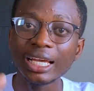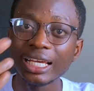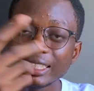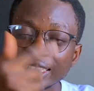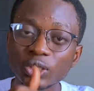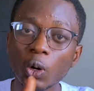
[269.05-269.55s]

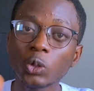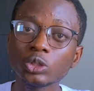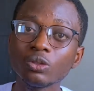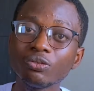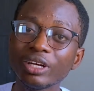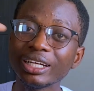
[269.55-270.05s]
it is
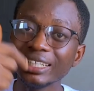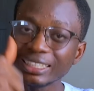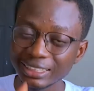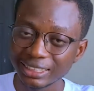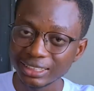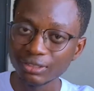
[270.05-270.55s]
also very
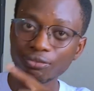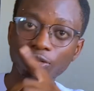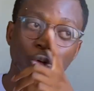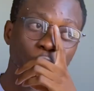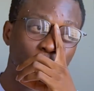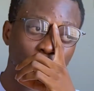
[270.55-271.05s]
easy
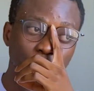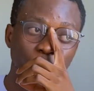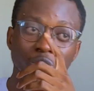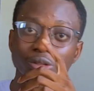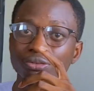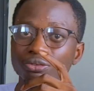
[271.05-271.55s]
for you
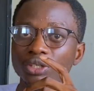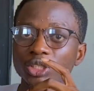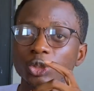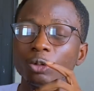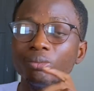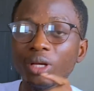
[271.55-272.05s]
to
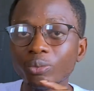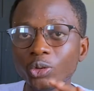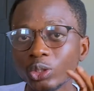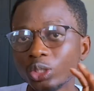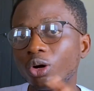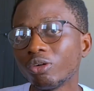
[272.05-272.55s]
refresh your
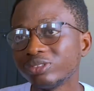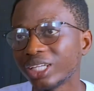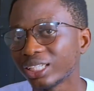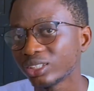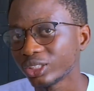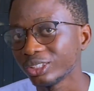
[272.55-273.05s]
memory of
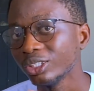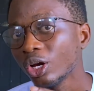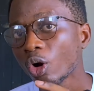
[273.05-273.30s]
that thing